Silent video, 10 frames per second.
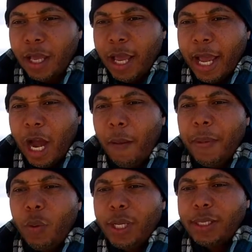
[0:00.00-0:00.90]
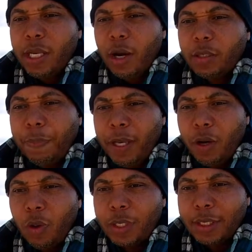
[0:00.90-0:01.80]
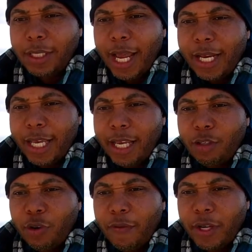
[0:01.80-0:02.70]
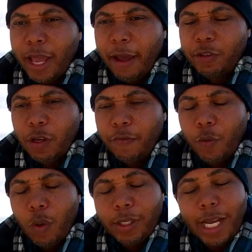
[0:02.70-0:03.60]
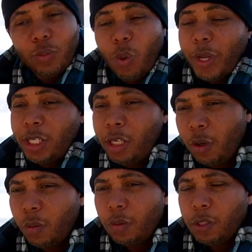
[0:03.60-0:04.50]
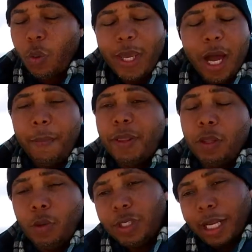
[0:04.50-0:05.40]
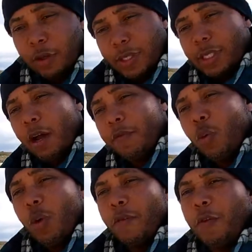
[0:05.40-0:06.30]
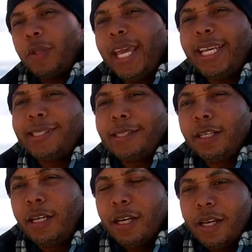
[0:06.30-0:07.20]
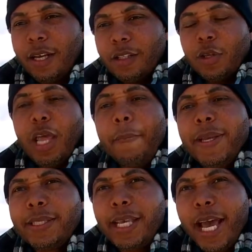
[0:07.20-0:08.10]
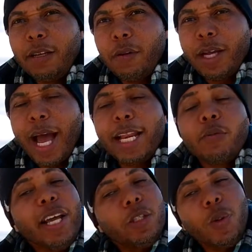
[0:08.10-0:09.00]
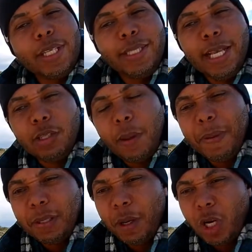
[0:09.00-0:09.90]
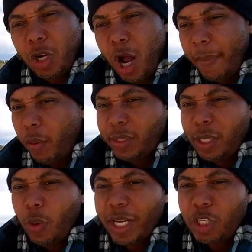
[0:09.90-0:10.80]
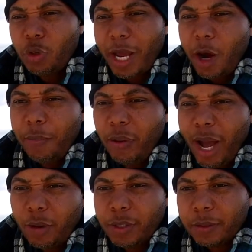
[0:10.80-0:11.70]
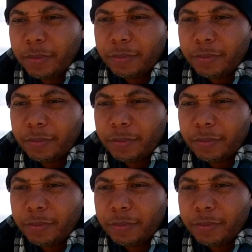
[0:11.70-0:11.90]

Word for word: Help me with the Seahawks build, daily driven FG4. That's what we do. So we help enthusiasts like yourself do wonderful things. So that being said, kindly write to us at sales at bisimoto.com and we see what we can do to help you out.